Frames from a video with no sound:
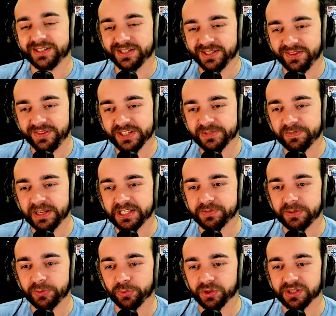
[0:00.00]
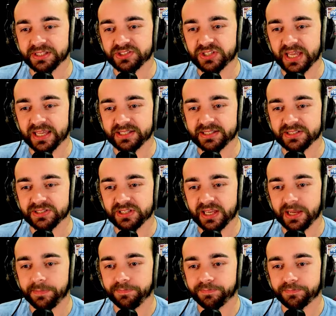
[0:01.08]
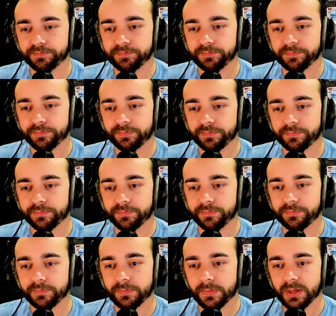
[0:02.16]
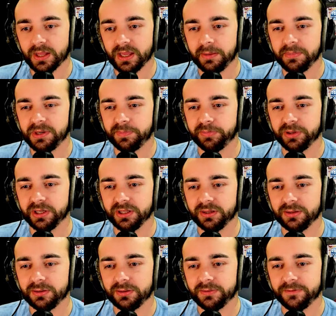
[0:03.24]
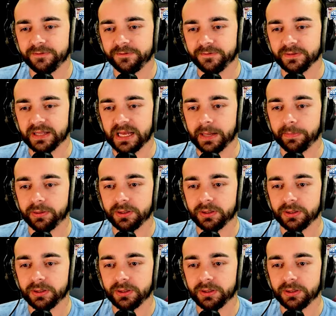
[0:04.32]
this makes me really sad to say. I'm going to put flop.